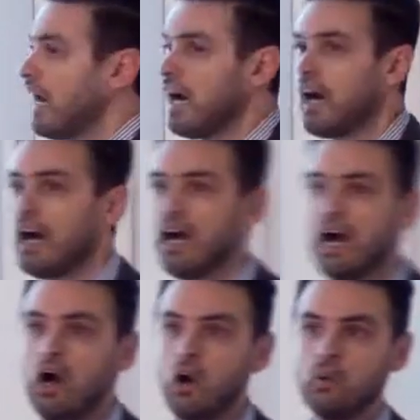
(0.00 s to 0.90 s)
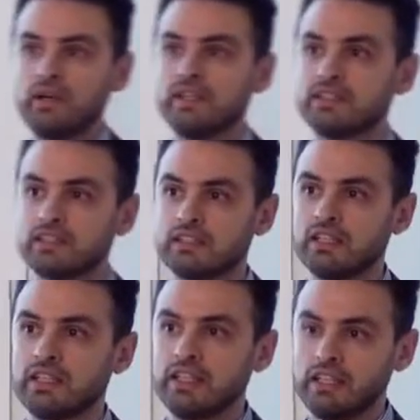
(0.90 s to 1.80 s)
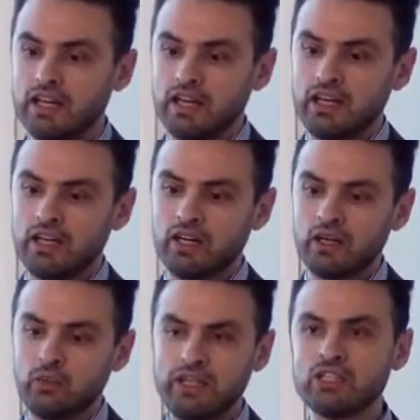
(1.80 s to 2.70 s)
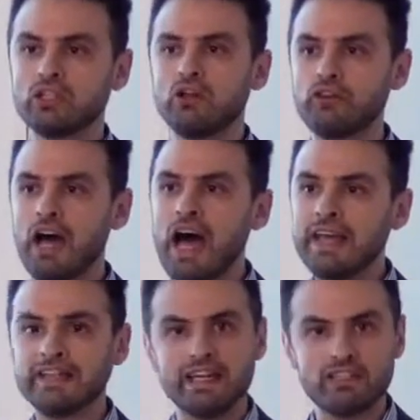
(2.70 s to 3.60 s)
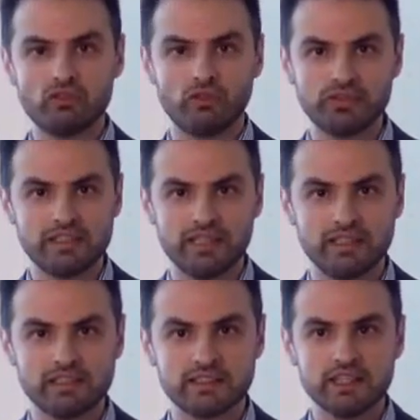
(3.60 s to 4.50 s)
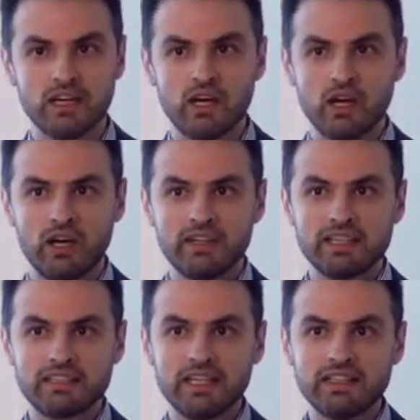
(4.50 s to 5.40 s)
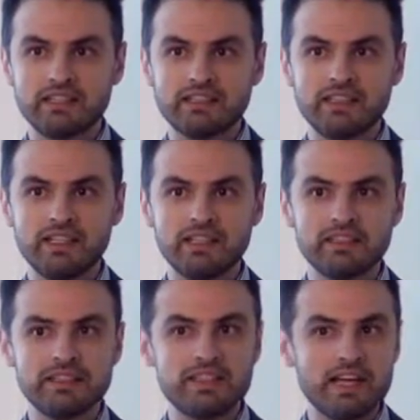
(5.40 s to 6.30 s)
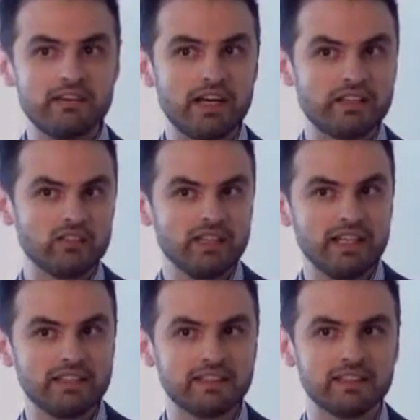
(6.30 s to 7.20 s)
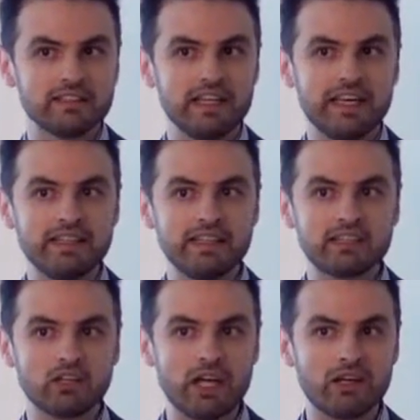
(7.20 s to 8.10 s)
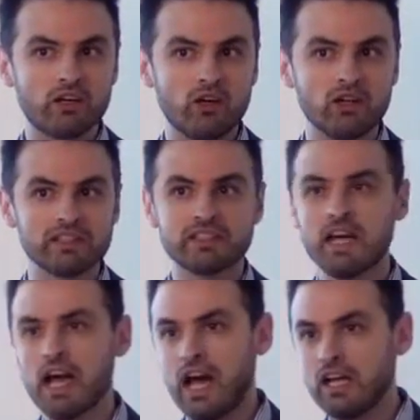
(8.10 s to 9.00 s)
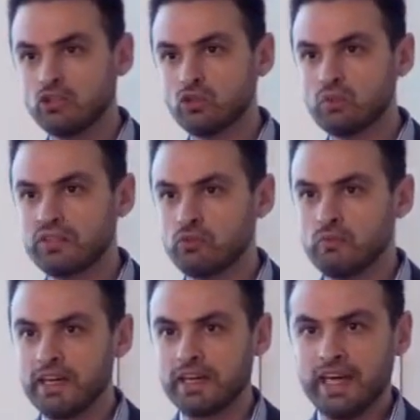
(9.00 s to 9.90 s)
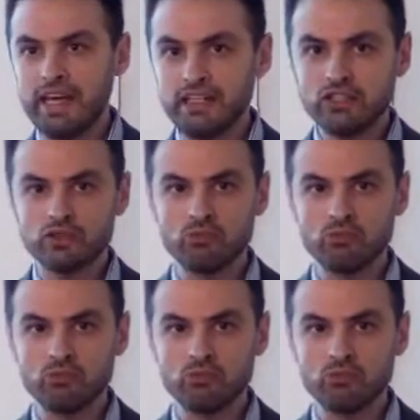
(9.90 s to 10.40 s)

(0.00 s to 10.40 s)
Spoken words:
are always in a region of a high density of states. An excited state is never isolated, and it can cross. As soon as you make any